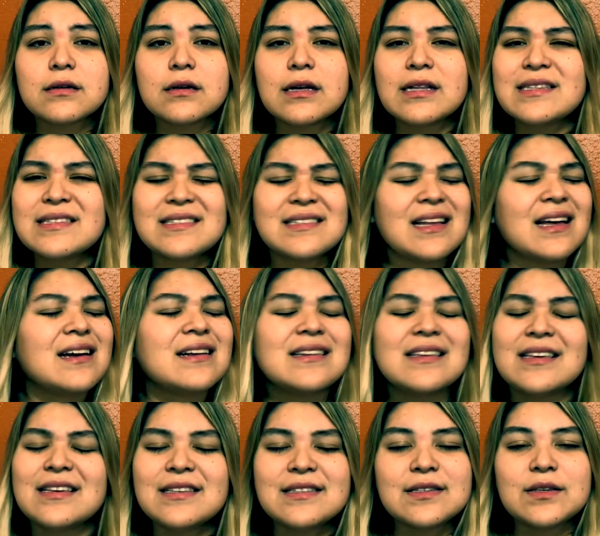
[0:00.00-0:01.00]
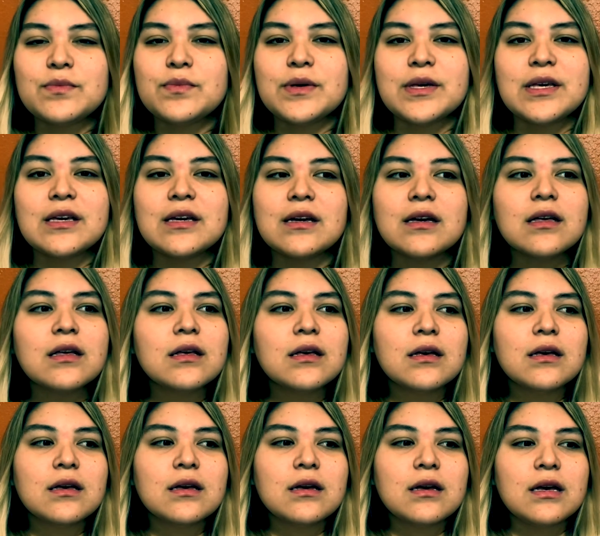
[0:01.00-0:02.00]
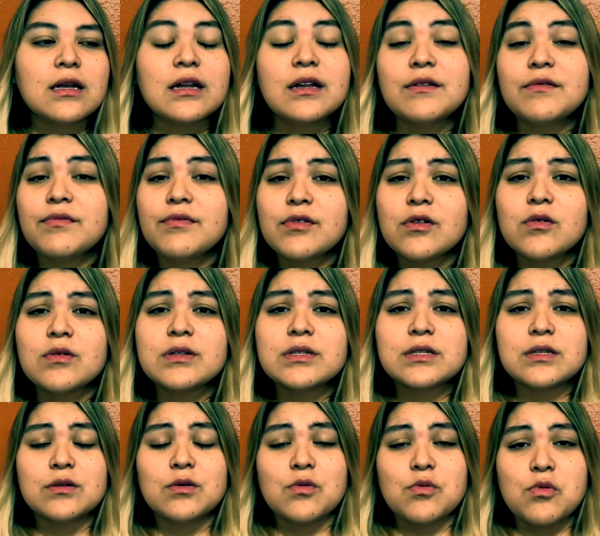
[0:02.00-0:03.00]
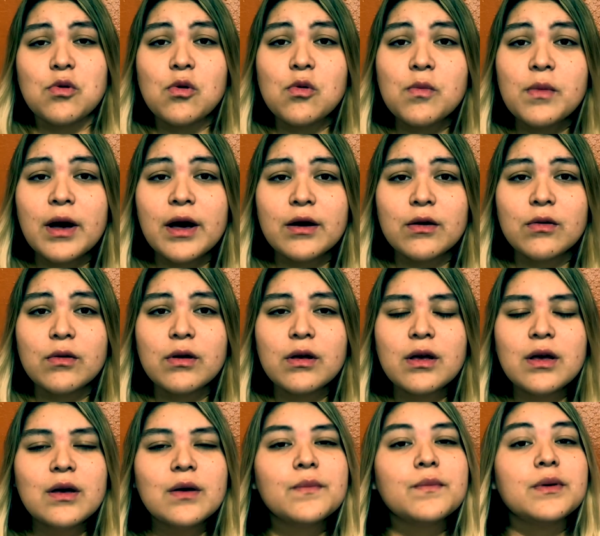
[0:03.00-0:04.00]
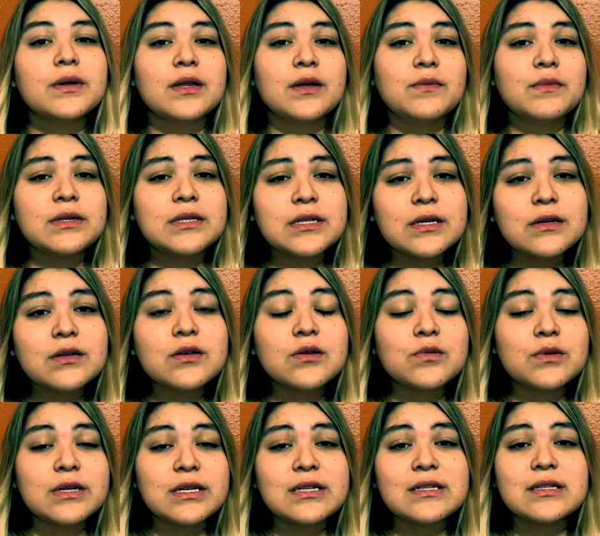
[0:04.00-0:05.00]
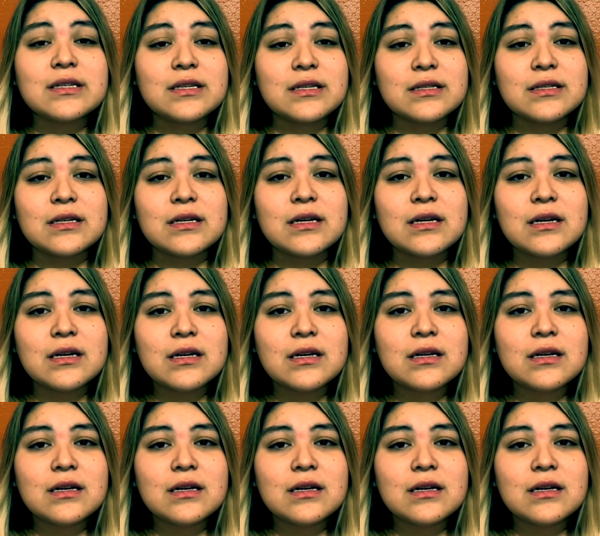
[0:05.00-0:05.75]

It's not easy being an influence and a role model. But let me tell you what is easy.